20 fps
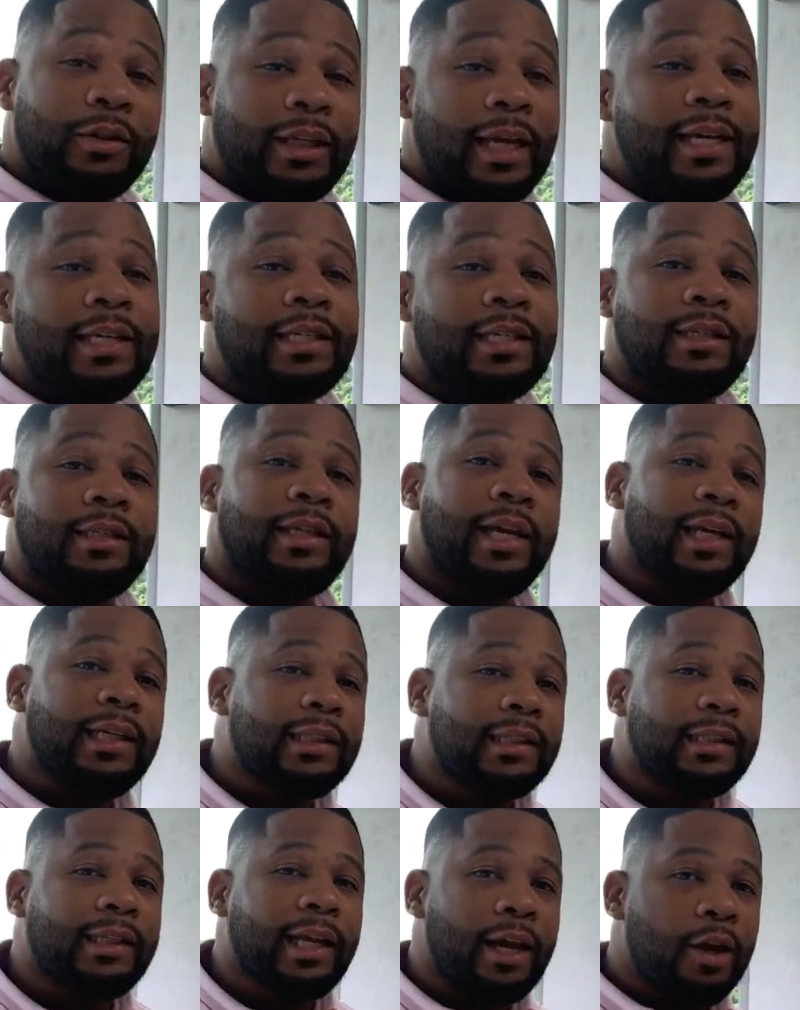this
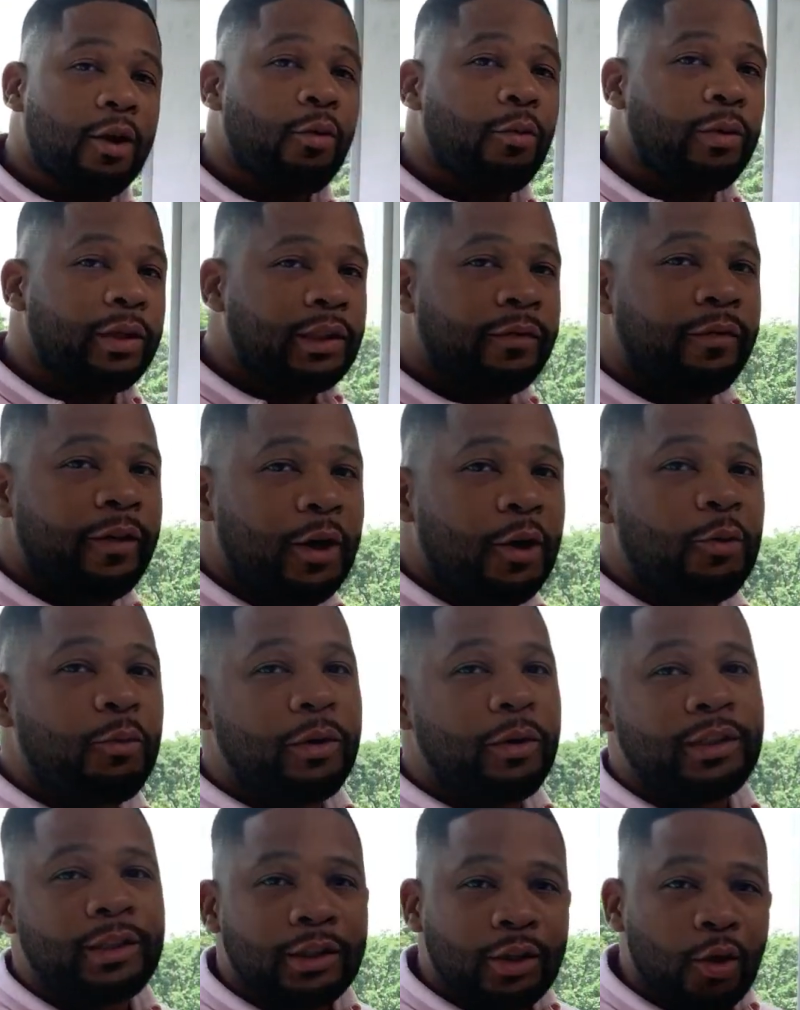this deal was filled
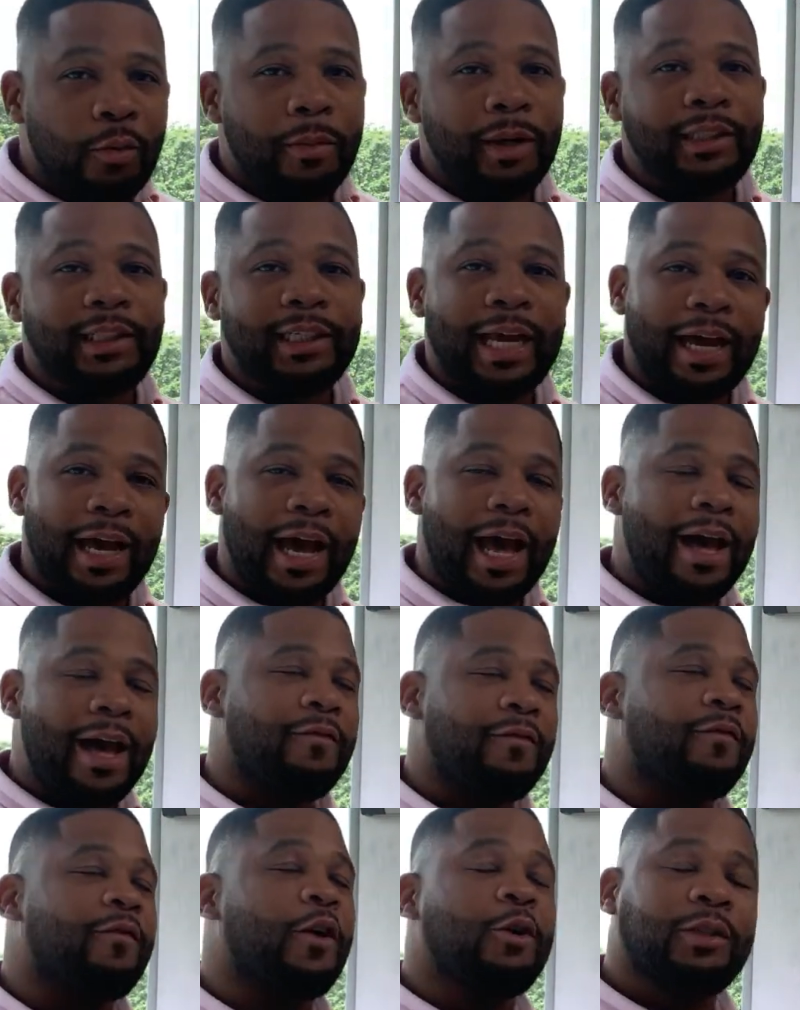with so much
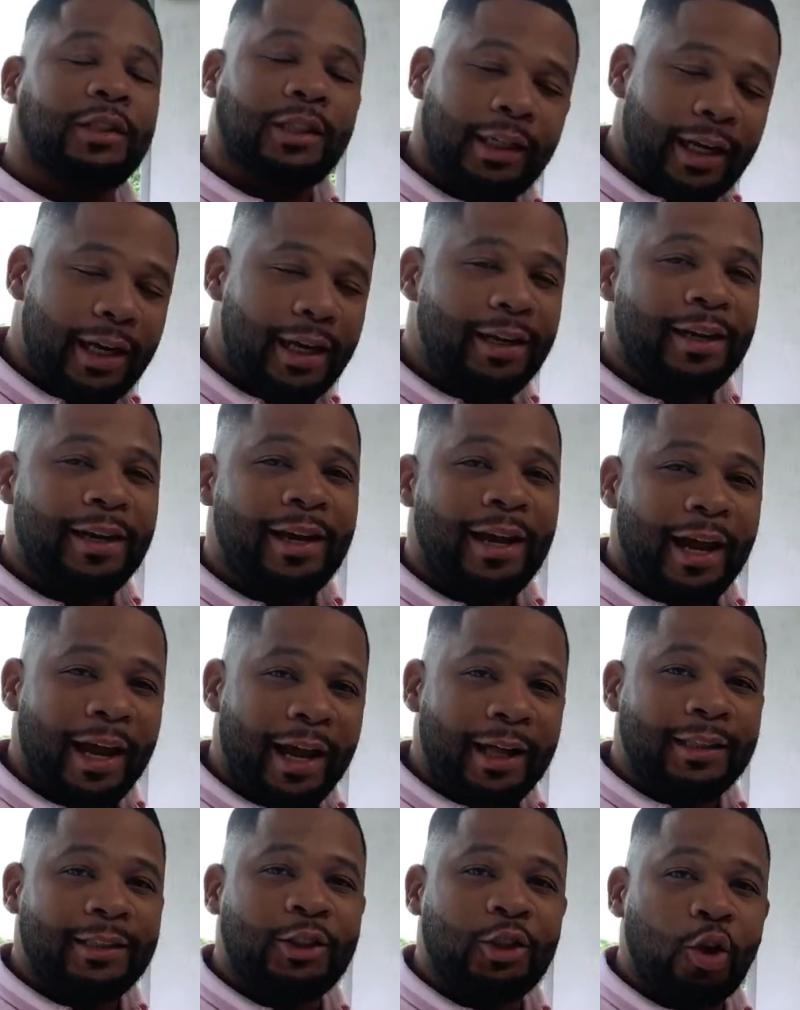adversity
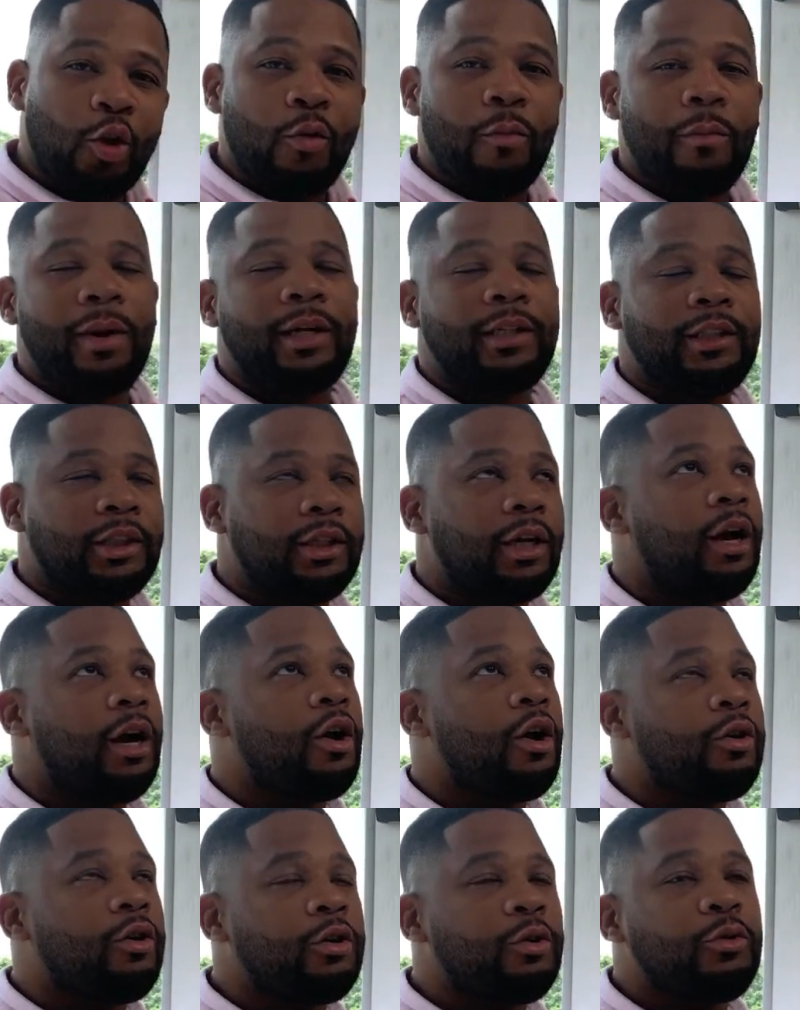and yes. so much
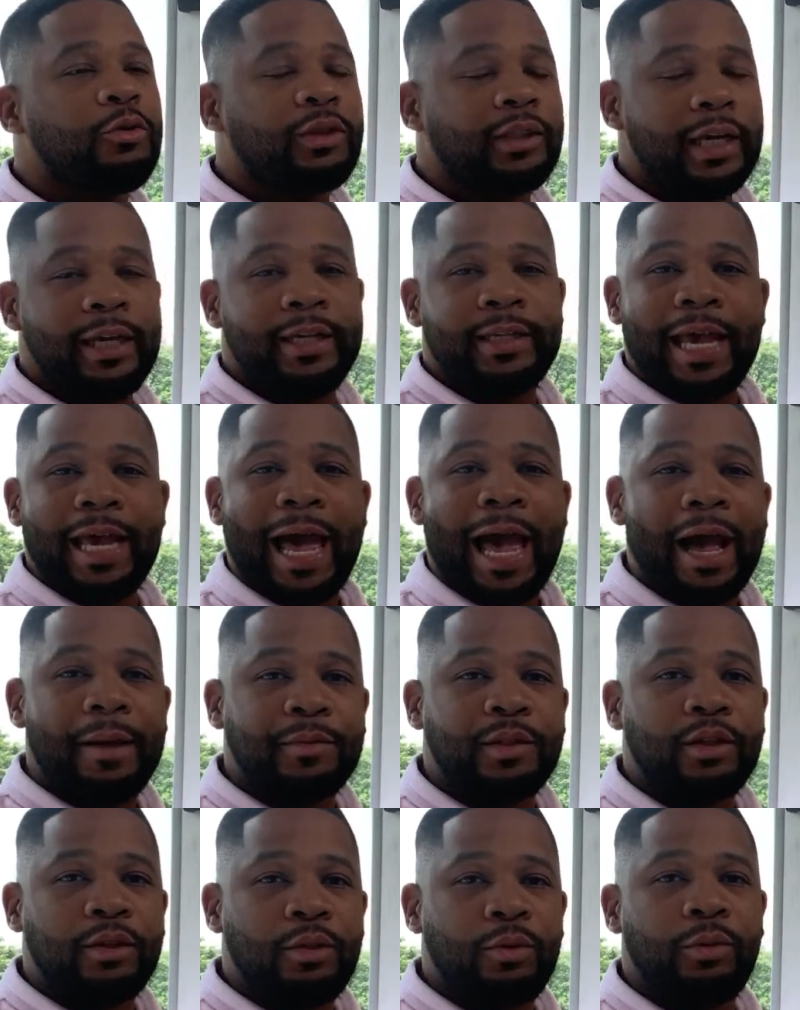hurdles. It's
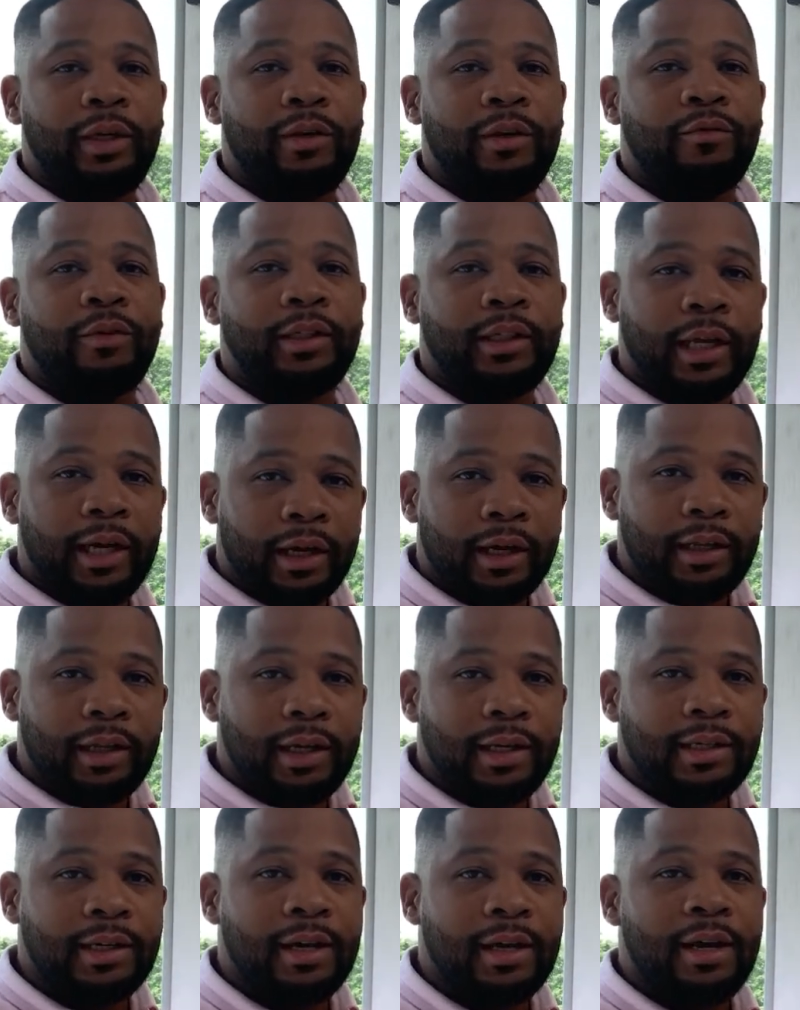absolutely
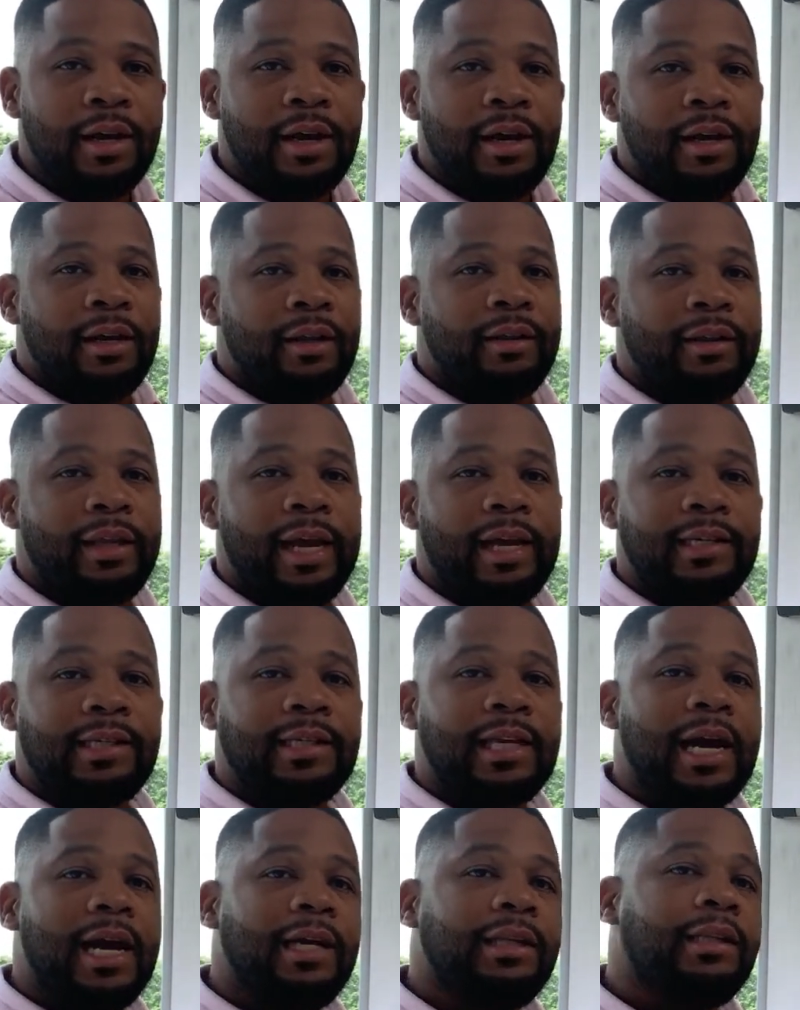ridiculous. They
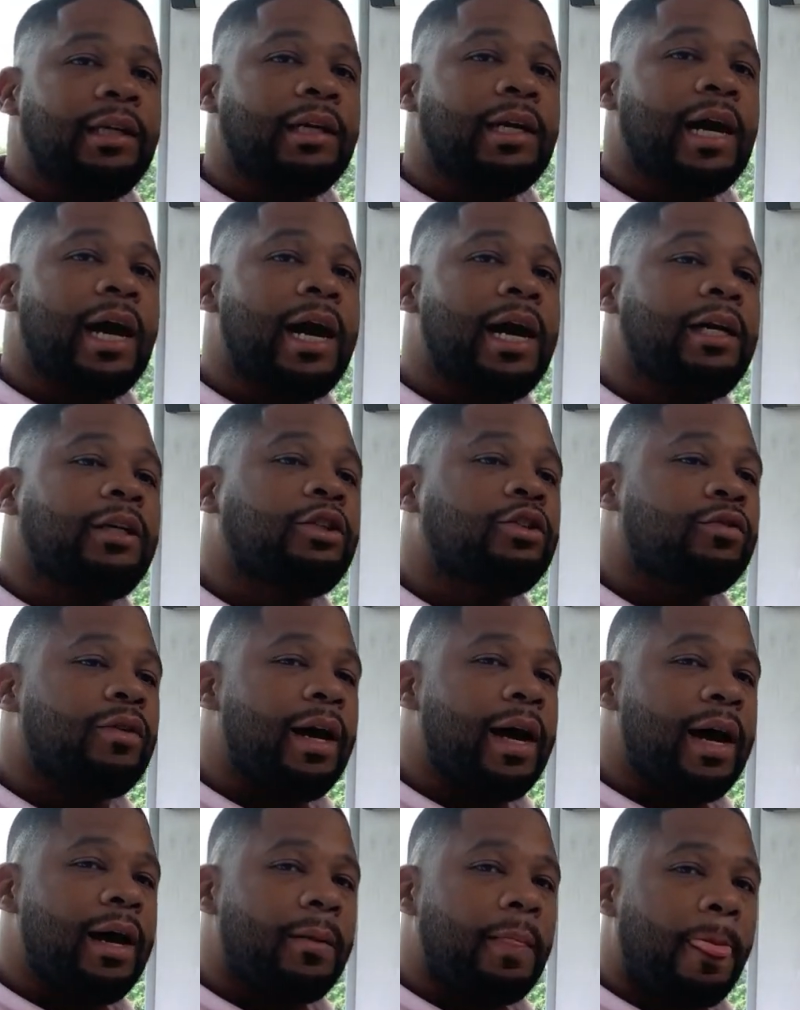signed the
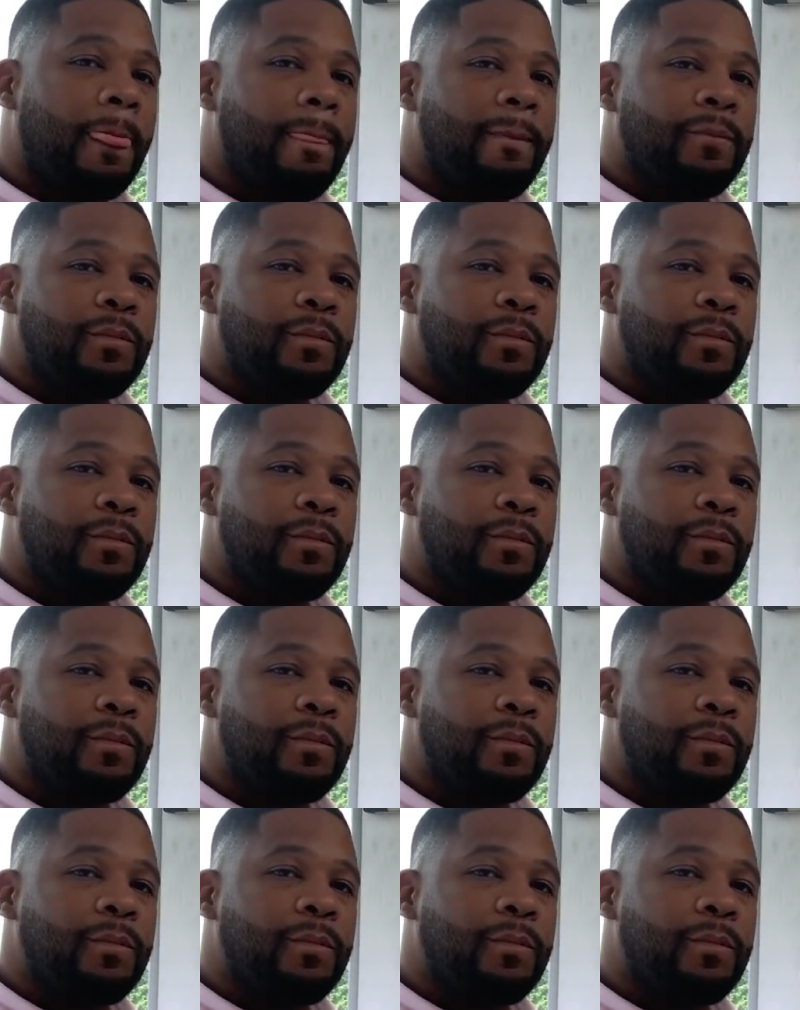contract